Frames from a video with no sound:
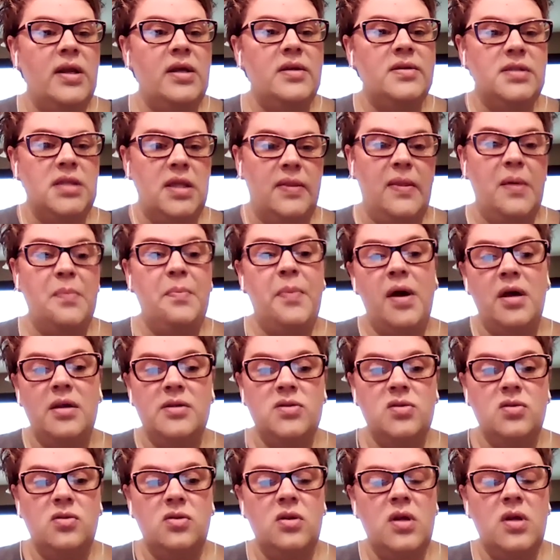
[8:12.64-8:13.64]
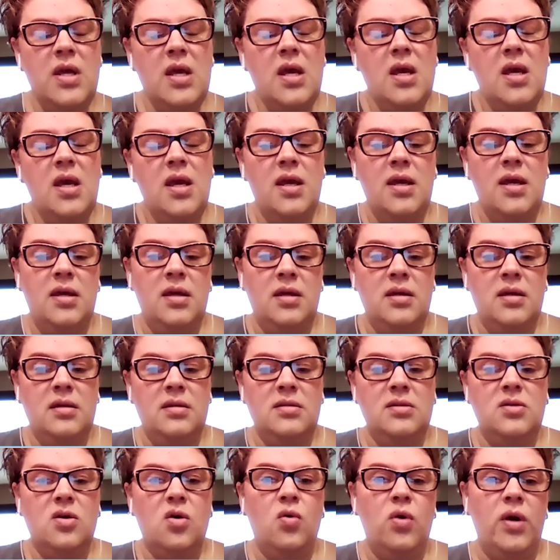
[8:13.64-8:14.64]
in the puzzle is
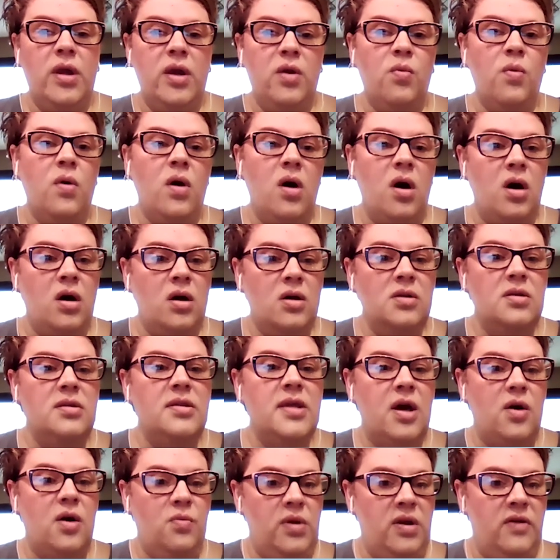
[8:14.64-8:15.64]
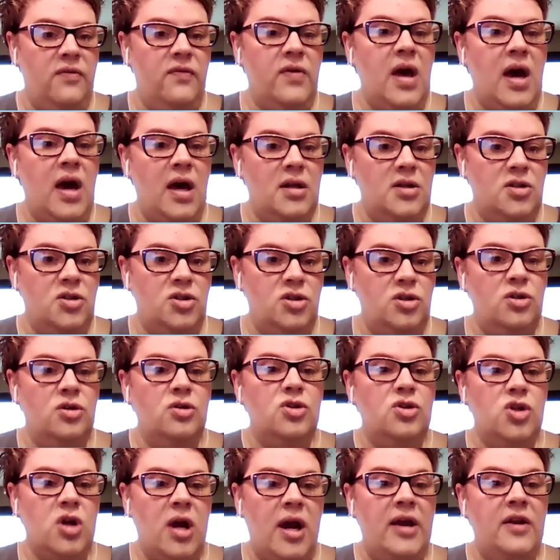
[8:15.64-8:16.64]
going wrong that we've got to
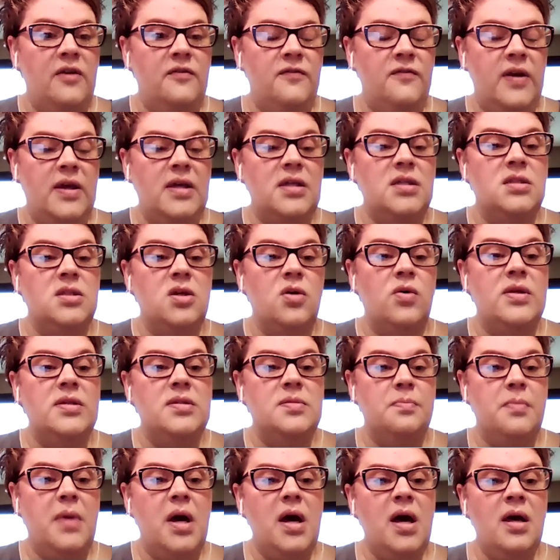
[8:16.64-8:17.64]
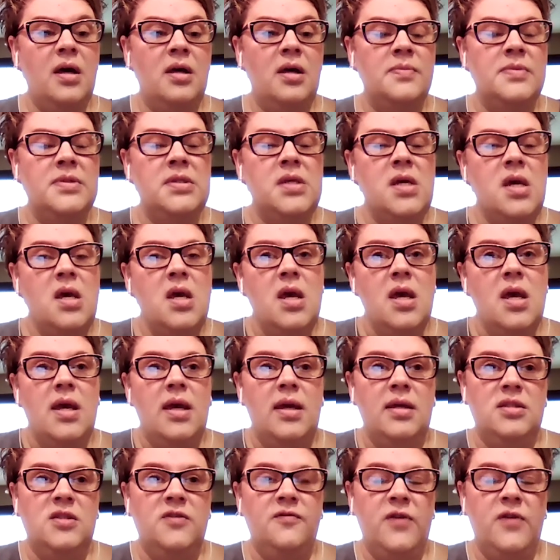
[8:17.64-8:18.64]
try to fix? So as moms,
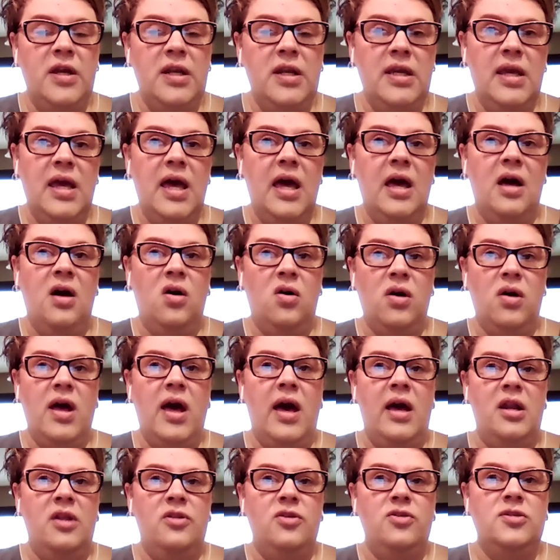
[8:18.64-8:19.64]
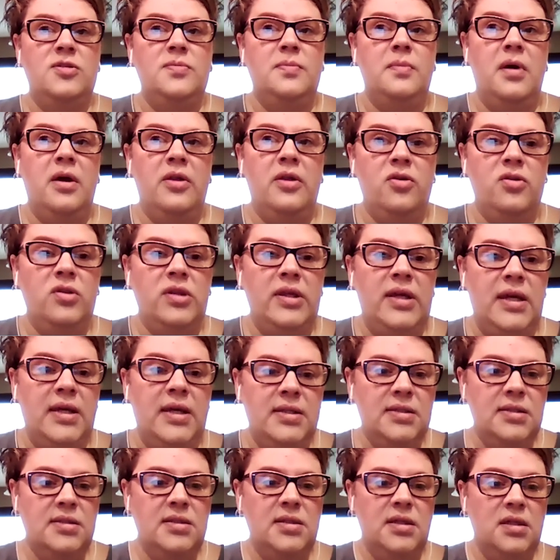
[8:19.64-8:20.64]
it's funny how kind of those motherly
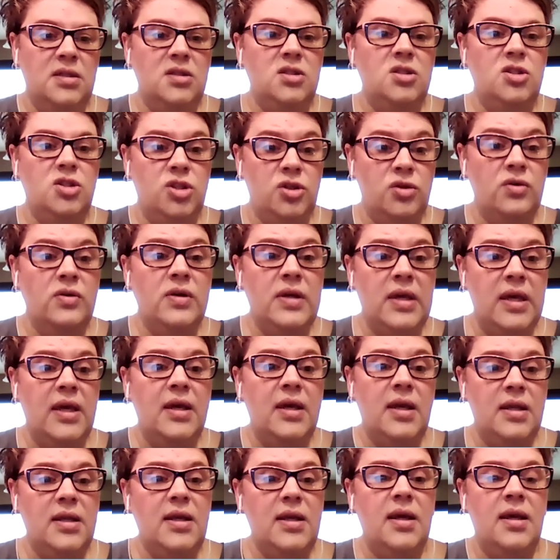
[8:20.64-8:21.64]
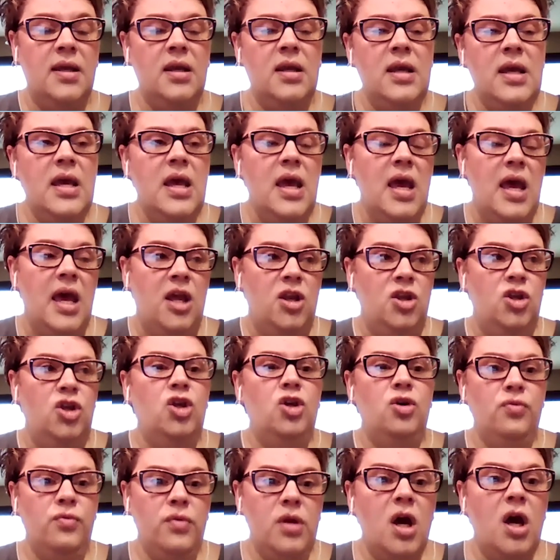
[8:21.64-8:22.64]
instincts do kick in. And
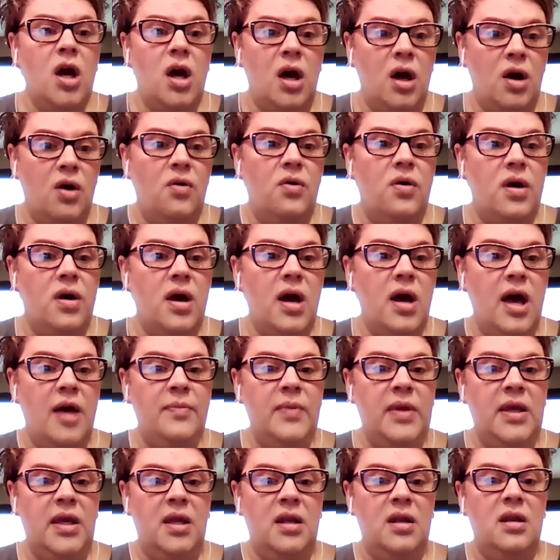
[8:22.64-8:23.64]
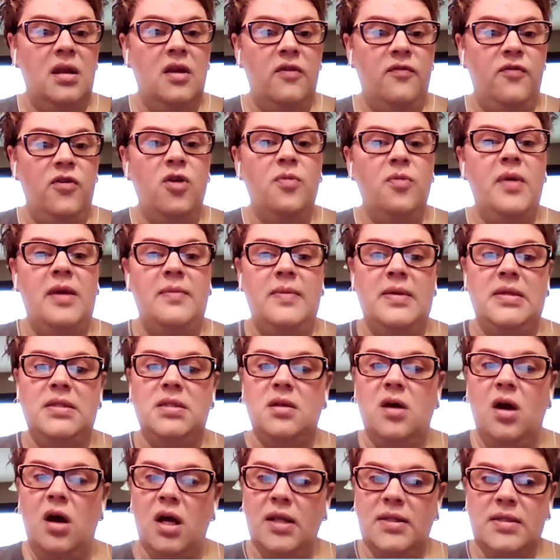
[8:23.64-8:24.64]
I mean, if your baby's
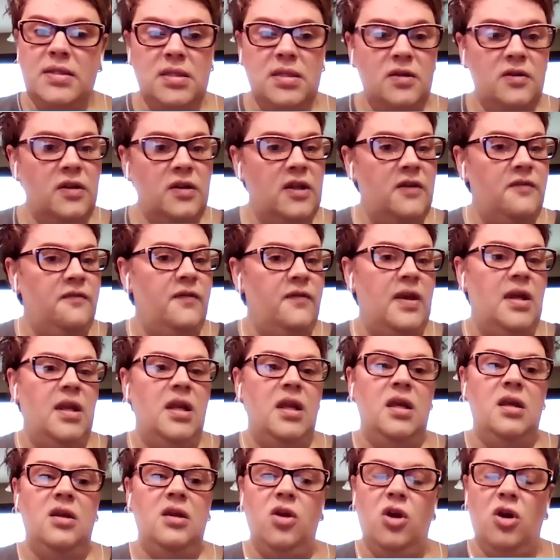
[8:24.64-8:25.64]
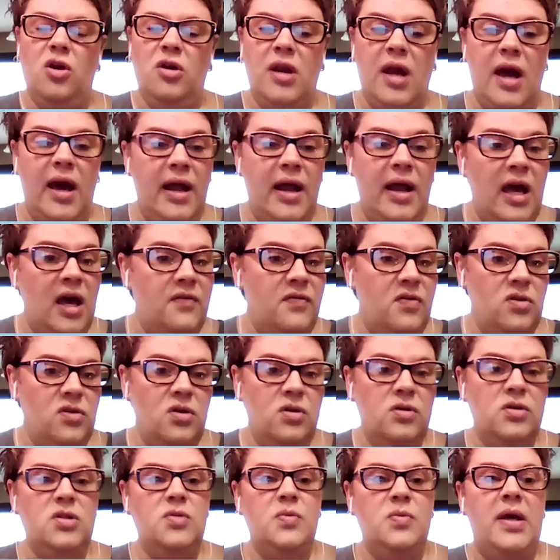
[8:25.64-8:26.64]
constantly feeding, you're not having
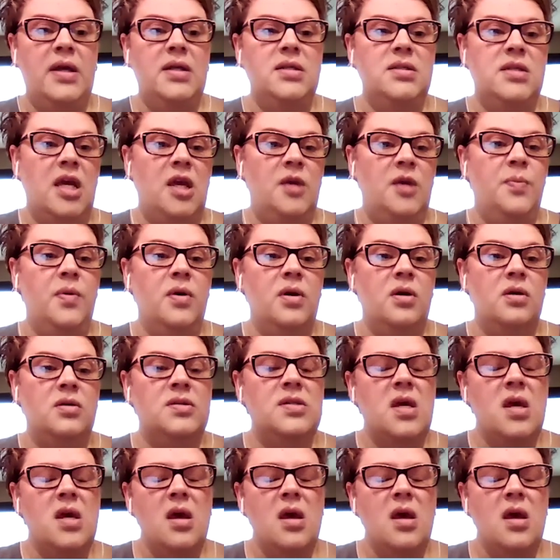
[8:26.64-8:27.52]
those wet diapers,